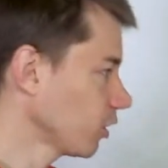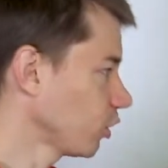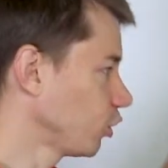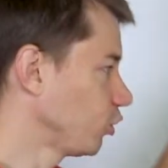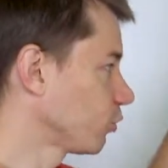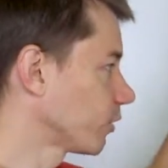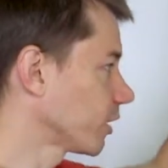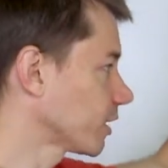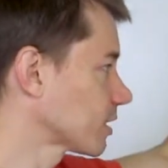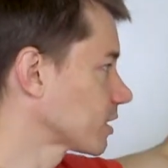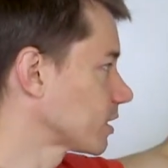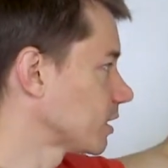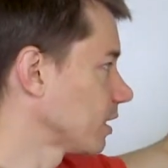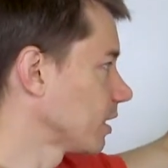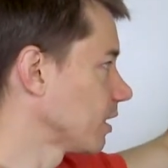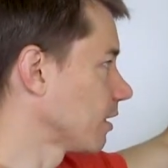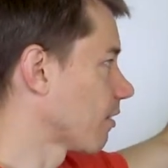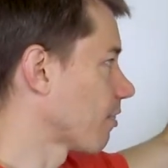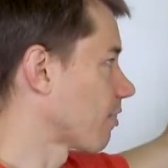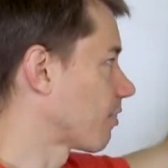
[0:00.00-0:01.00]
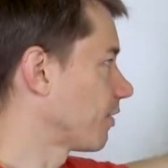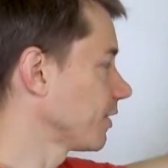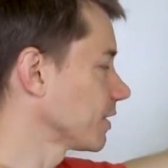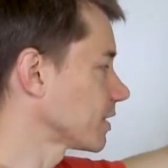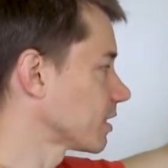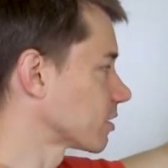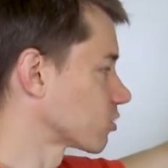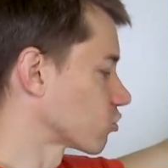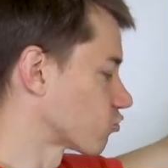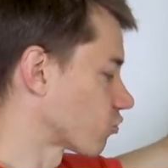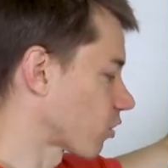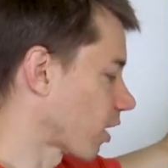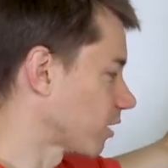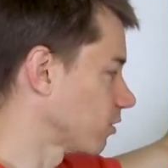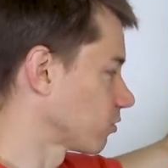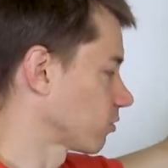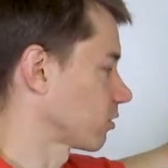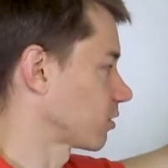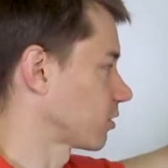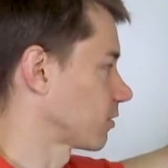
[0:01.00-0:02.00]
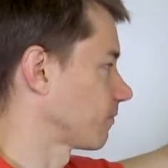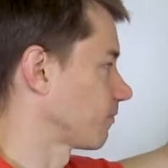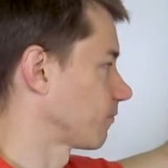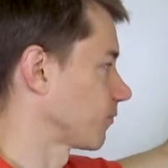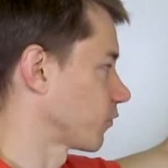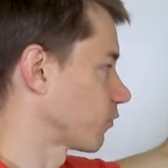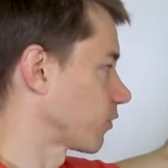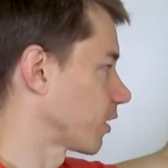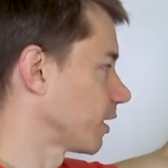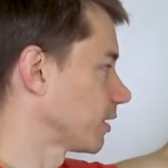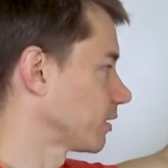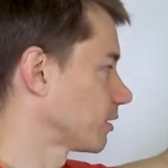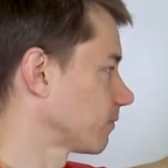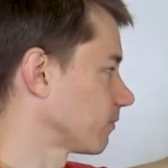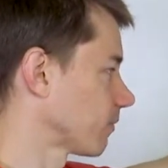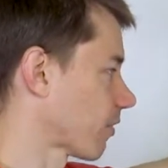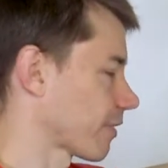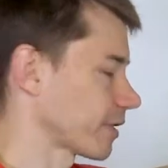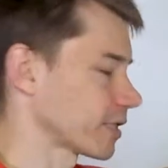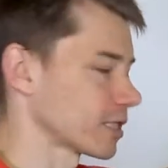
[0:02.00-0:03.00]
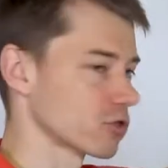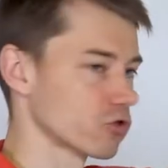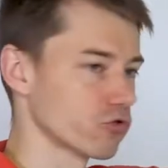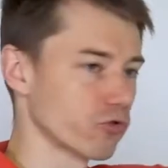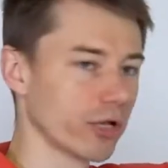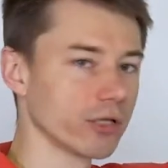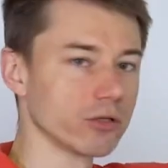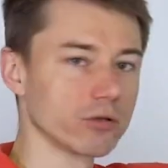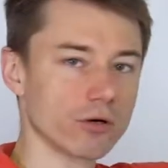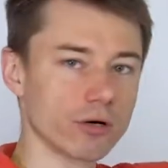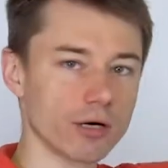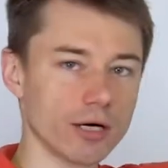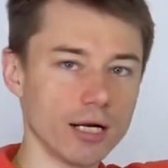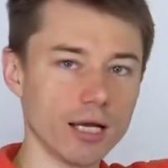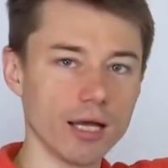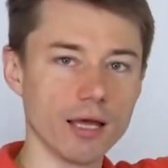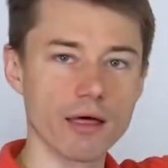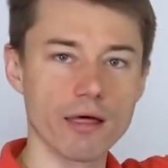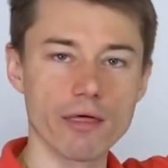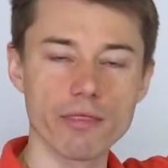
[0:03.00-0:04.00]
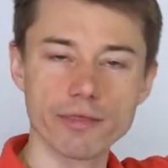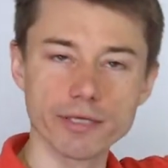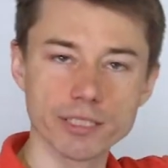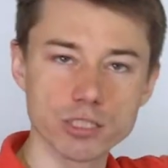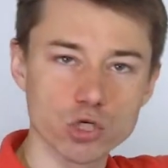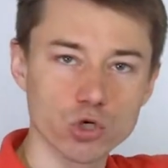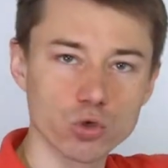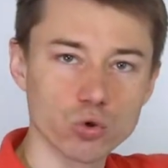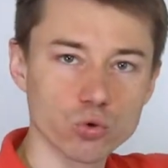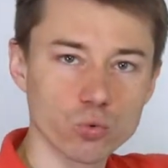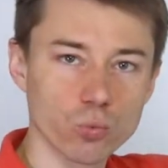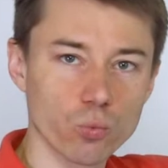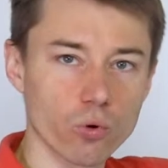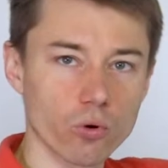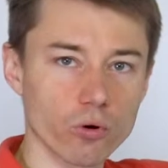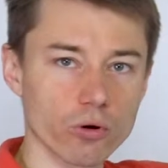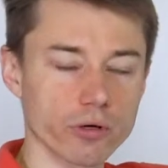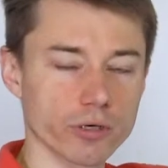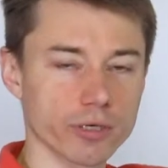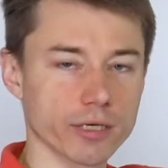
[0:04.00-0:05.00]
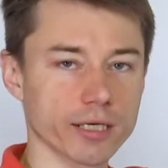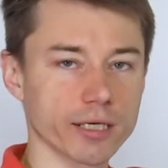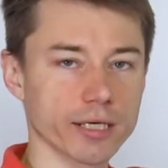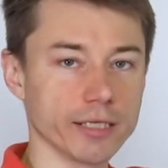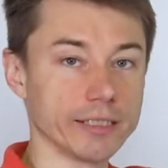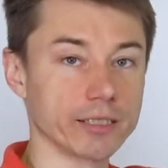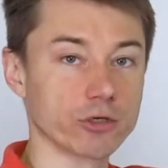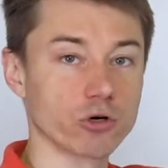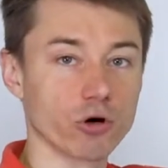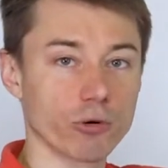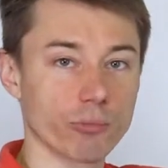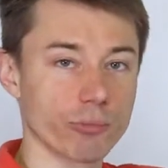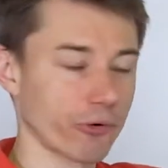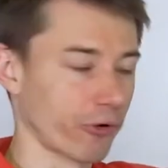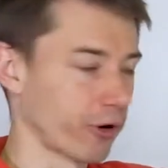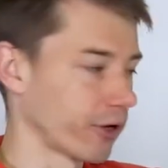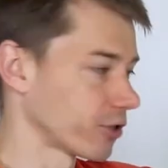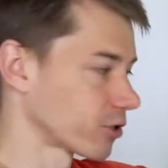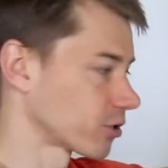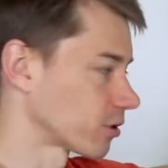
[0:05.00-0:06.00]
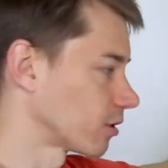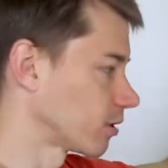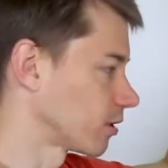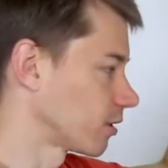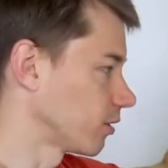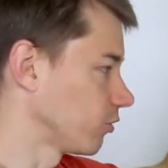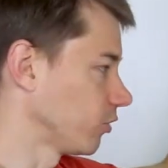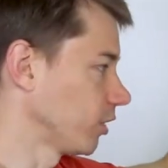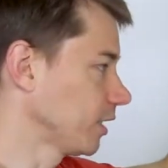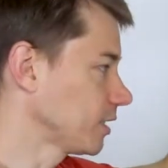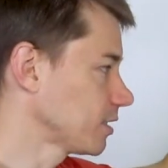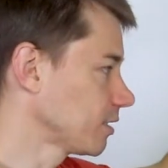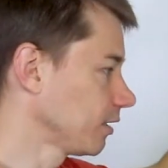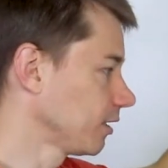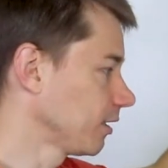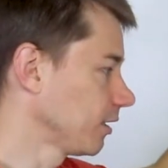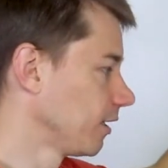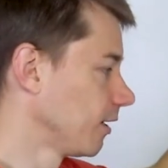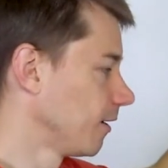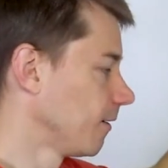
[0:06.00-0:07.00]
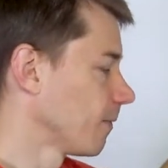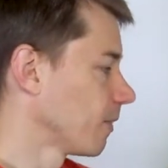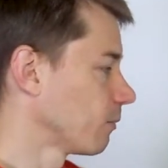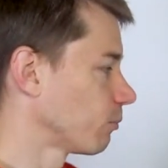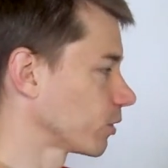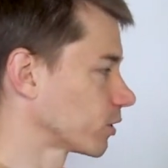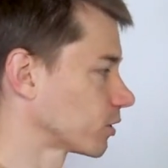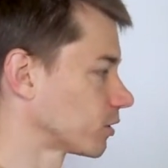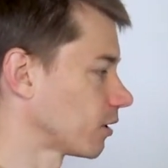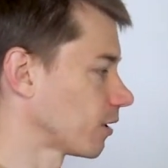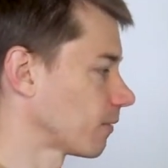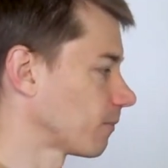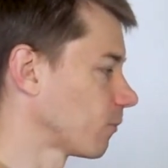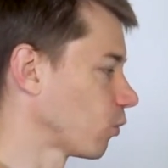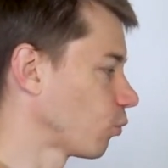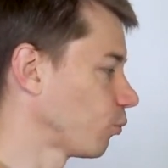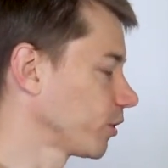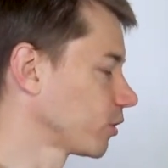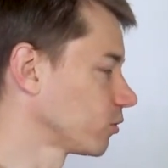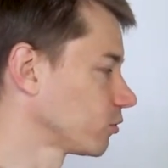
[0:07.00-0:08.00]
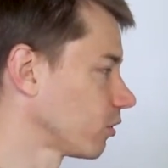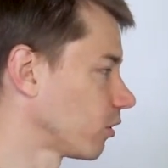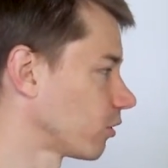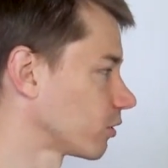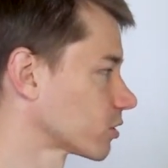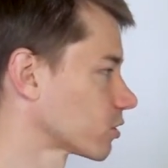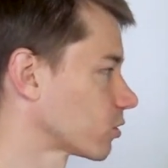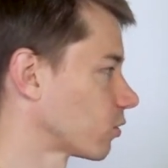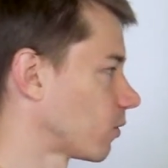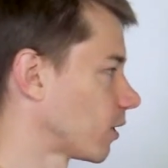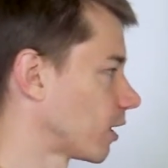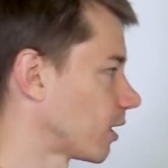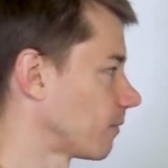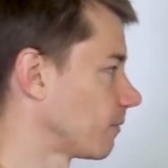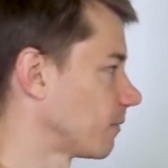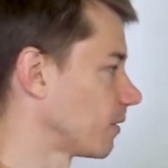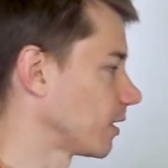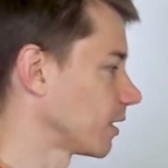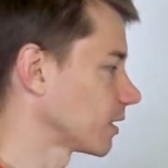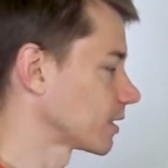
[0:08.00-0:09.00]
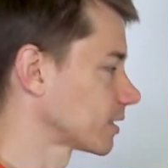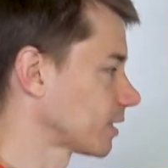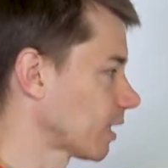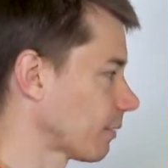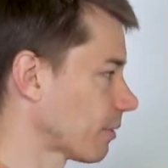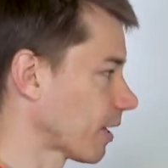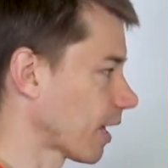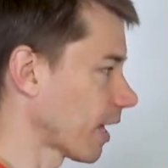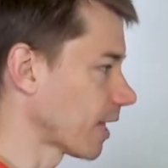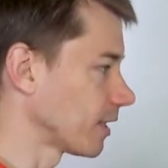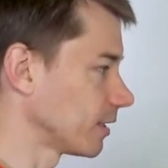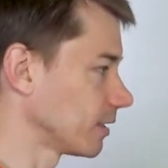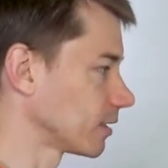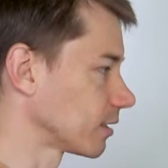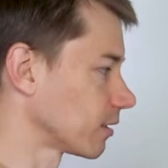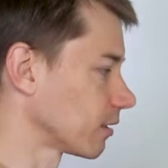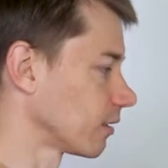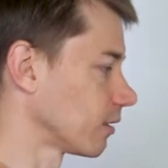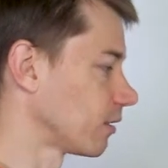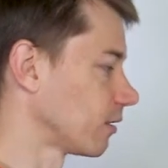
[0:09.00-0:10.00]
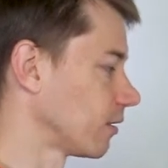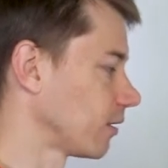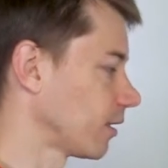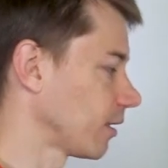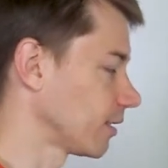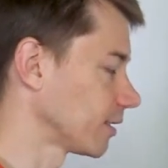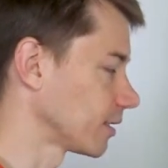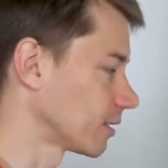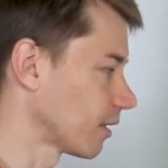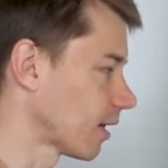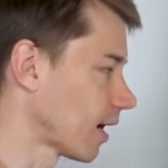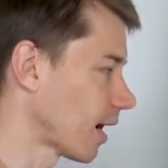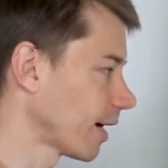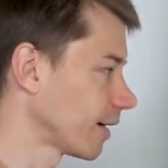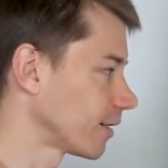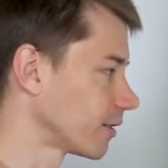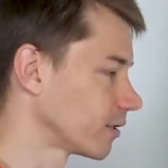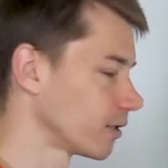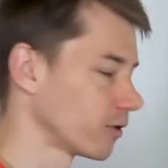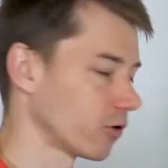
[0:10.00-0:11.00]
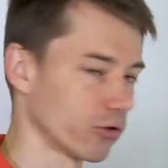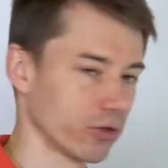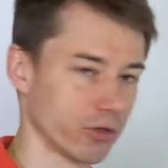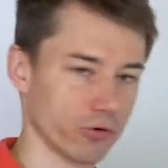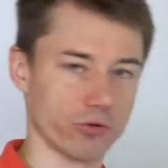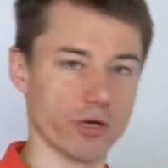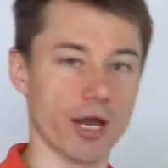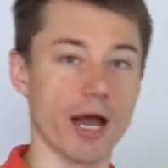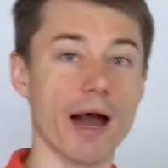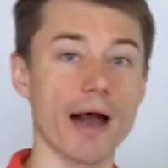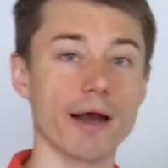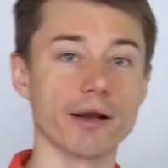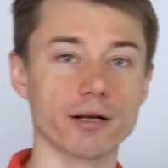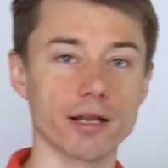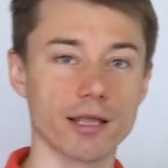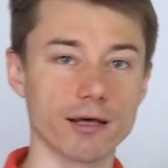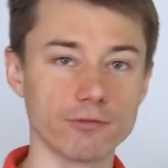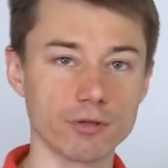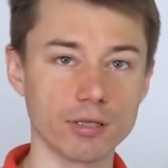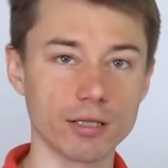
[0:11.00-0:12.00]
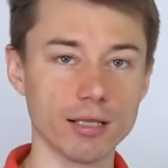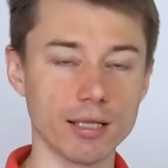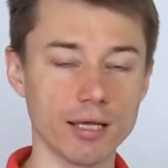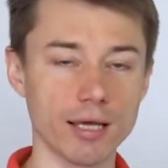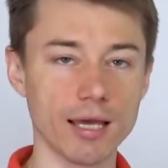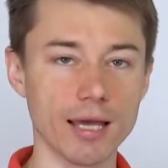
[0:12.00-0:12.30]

you can see this is granular, right? This is granular. This could work in a corporation easily, but um, we could also um, step a little, little higher on, on a higher level.